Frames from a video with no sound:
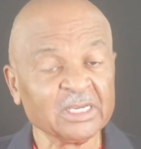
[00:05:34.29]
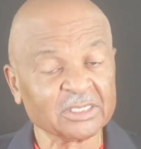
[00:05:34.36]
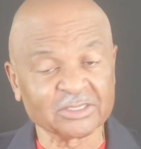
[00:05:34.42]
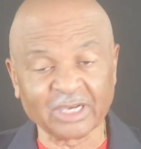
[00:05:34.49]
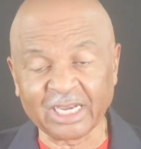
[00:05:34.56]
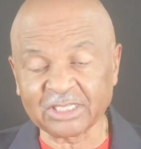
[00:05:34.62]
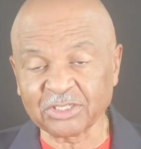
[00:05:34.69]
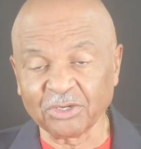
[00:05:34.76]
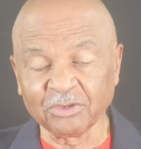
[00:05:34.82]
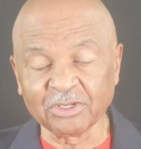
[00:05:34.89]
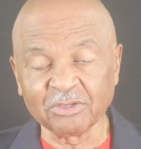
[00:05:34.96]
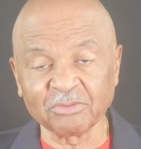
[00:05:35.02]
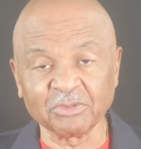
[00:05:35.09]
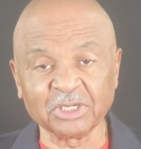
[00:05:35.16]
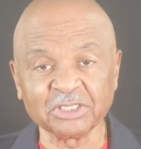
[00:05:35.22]
So I told
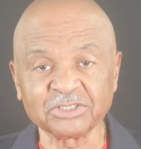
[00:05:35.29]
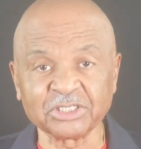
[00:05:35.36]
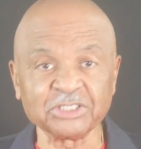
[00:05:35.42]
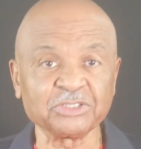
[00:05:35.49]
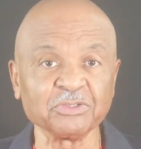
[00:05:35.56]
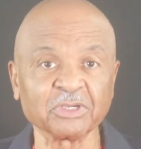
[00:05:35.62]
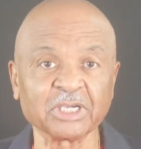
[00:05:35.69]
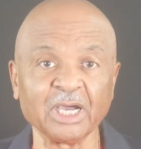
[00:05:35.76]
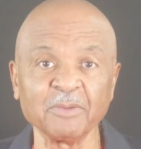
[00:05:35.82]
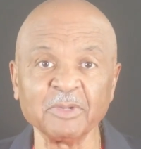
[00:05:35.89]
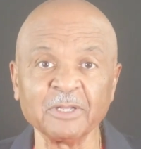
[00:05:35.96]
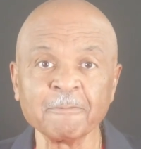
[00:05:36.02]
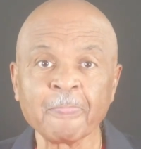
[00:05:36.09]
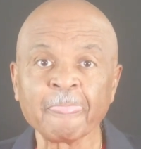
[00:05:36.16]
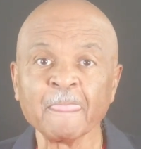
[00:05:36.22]
her, well, since you're
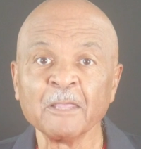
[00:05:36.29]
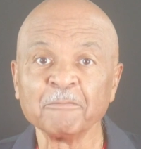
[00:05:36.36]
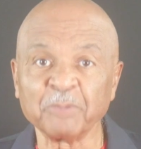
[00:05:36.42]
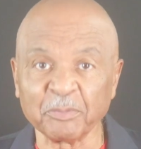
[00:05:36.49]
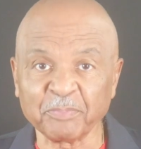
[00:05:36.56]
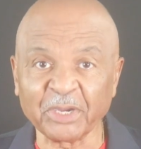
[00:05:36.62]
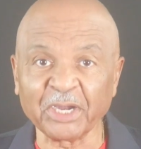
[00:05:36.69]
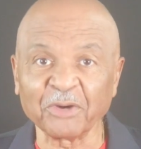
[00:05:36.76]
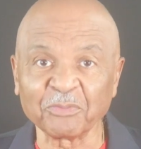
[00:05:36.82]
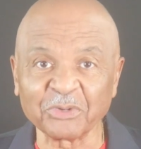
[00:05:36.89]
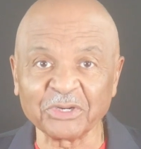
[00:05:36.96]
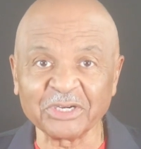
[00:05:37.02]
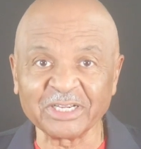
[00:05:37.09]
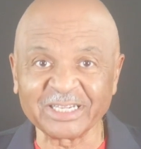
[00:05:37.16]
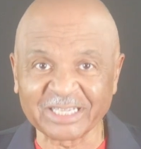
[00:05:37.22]
coming, prepare a
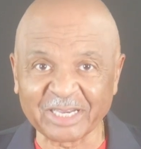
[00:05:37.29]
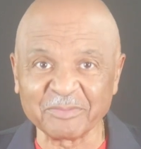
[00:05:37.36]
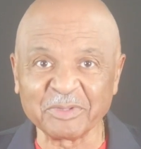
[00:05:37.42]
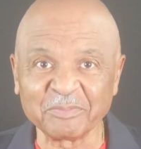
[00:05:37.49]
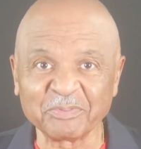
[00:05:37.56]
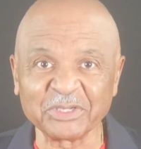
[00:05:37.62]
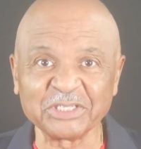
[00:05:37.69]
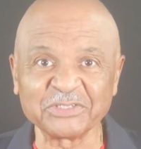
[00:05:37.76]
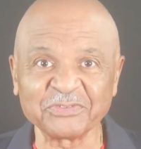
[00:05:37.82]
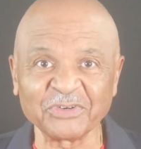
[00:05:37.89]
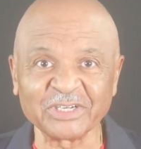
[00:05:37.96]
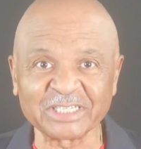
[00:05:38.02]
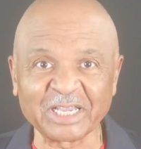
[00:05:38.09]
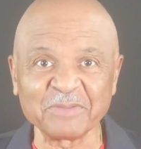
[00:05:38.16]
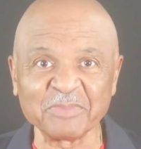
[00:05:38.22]
word, come and preach
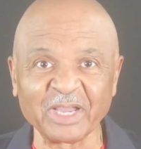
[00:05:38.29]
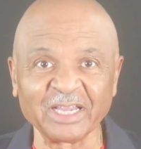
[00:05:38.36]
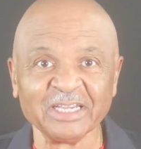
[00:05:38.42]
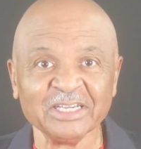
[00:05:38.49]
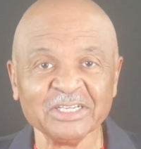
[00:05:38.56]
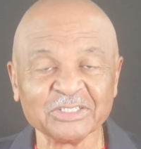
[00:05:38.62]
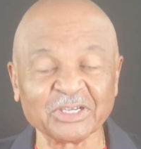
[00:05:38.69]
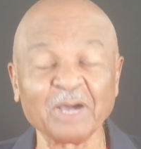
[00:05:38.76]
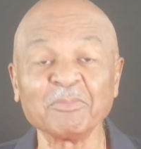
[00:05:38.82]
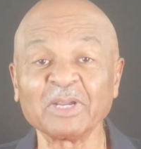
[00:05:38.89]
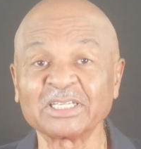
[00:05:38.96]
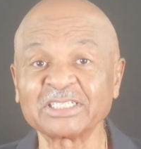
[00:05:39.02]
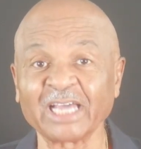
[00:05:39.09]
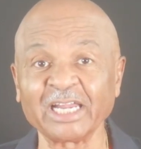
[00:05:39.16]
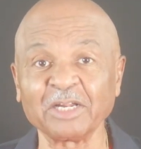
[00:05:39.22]
for us. Amen. So I'm
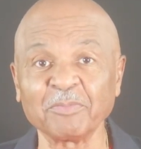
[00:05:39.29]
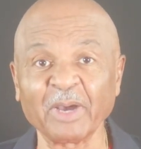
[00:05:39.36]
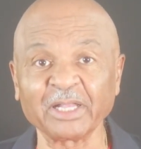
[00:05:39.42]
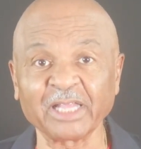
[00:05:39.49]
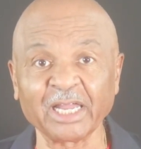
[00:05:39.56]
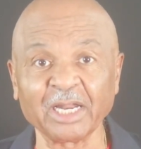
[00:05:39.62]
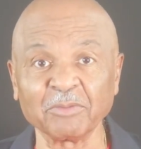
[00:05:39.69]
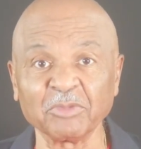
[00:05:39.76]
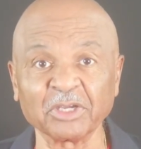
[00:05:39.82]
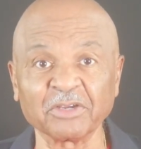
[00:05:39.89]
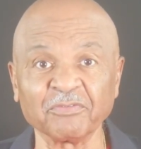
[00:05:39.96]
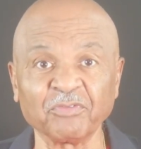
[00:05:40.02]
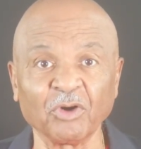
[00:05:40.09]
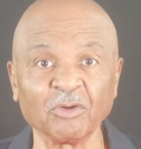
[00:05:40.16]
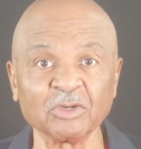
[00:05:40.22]
excited about that. I'm
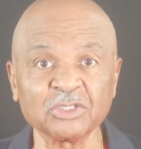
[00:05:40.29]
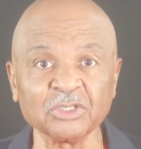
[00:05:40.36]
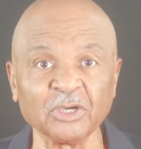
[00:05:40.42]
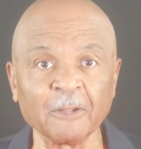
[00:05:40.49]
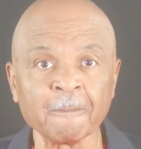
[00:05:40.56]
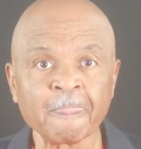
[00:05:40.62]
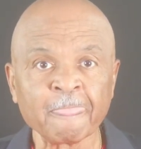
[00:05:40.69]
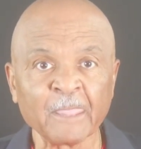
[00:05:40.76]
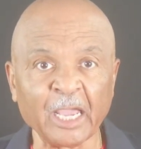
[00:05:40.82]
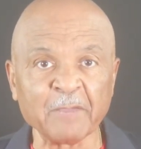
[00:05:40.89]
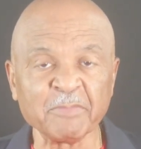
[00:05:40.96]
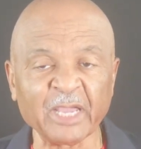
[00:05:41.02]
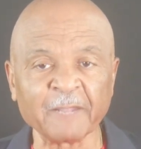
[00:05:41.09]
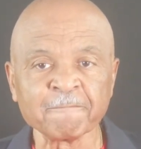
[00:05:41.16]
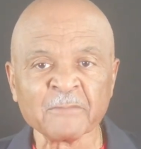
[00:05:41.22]
looking forward to it.
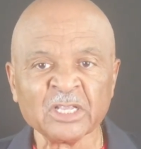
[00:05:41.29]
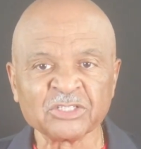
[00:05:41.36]
Amen.